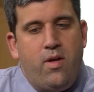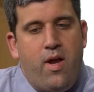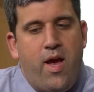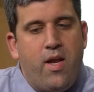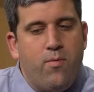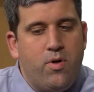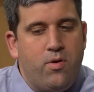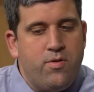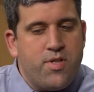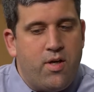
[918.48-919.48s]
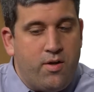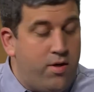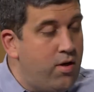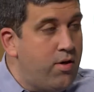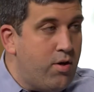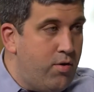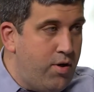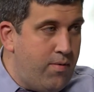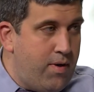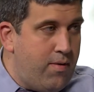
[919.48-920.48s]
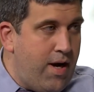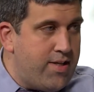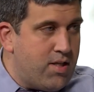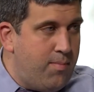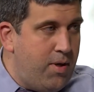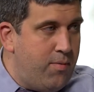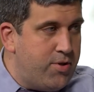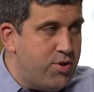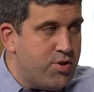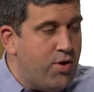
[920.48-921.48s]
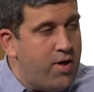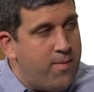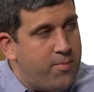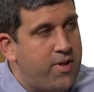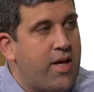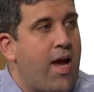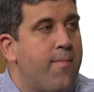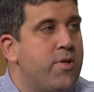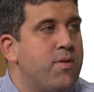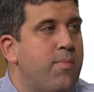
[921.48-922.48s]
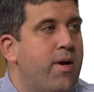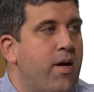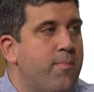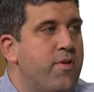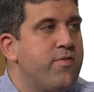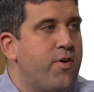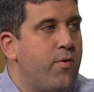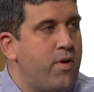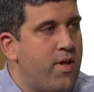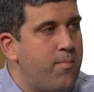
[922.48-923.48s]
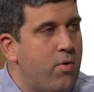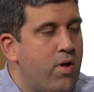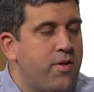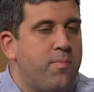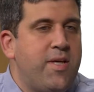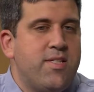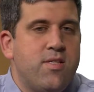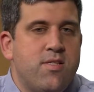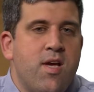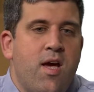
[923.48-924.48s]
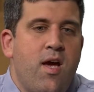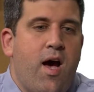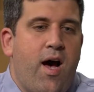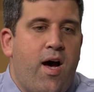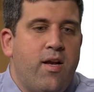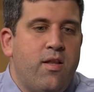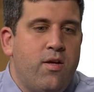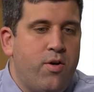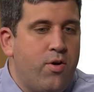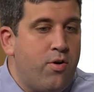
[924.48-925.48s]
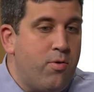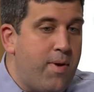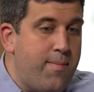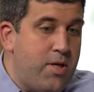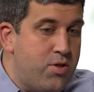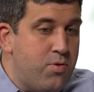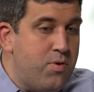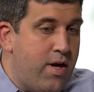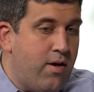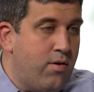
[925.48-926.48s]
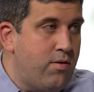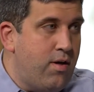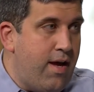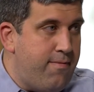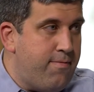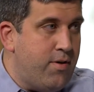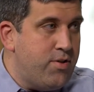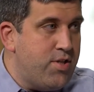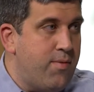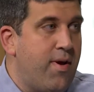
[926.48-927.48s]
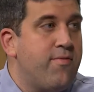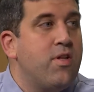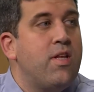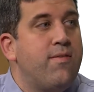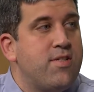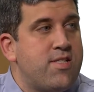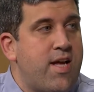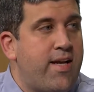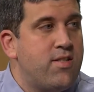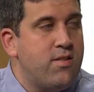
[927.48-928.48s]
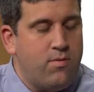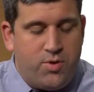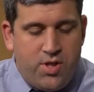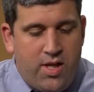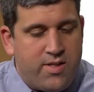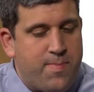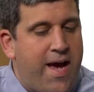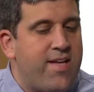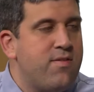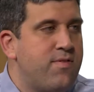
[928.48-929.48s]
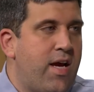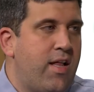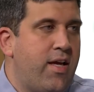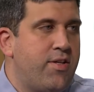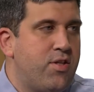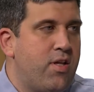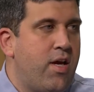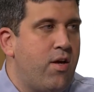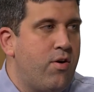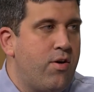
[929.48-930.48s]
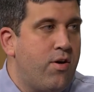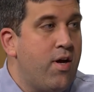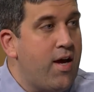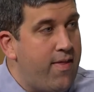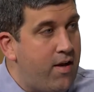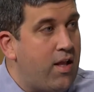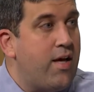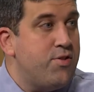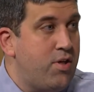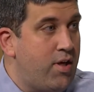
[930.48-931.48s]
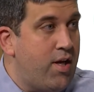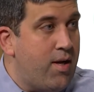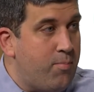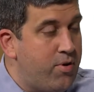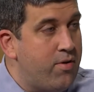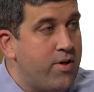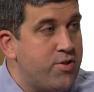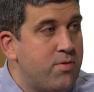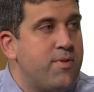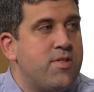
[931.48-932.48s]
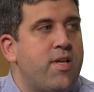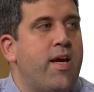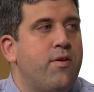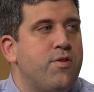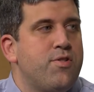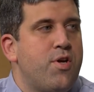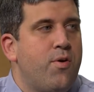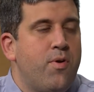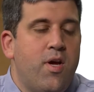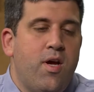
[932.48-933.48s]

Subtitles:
anyone who's going to undergo ureteroscopy, which is going up with the camera to break up the stone and then pull out the pieces, Their ureter may be too narrow at first, and we have to leave a stent, which allows passive dilation of that ureter and then allows you to get up with your instruments to take out the stone.